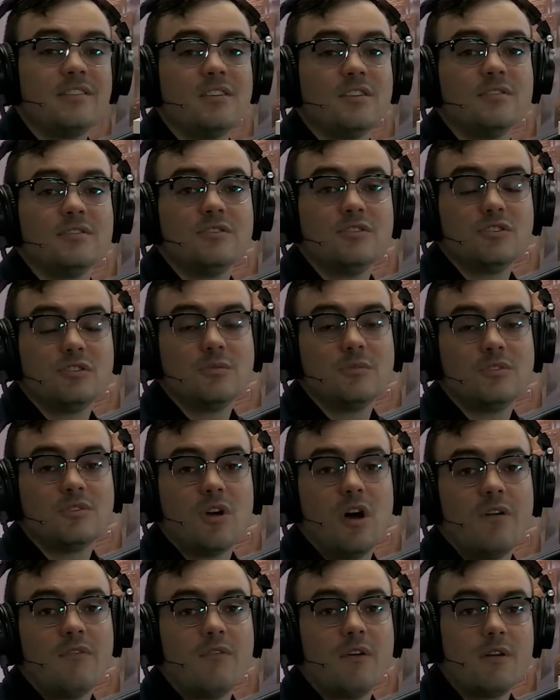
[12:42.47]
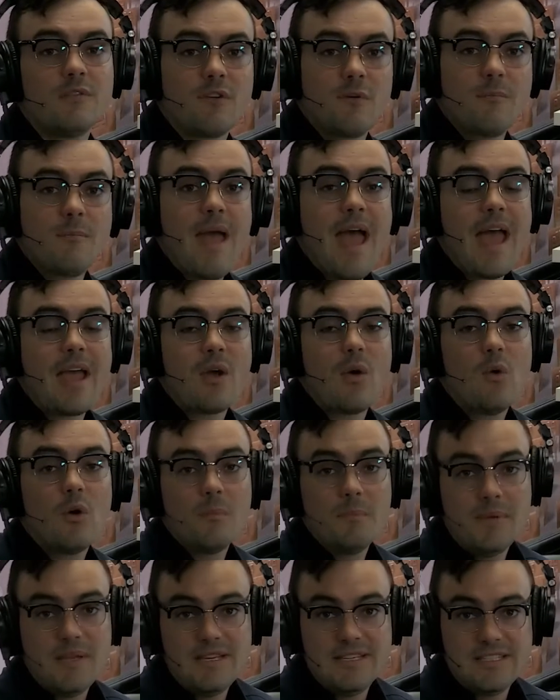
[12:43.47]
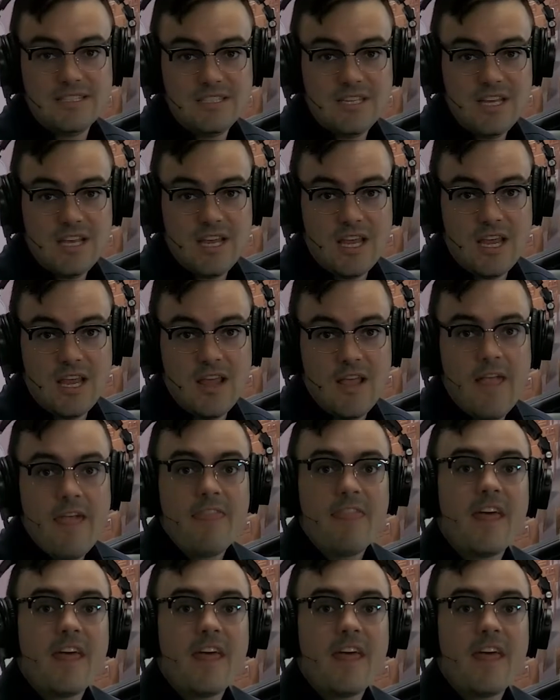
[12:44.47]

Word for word: tilt, and zoom software for Mac or P C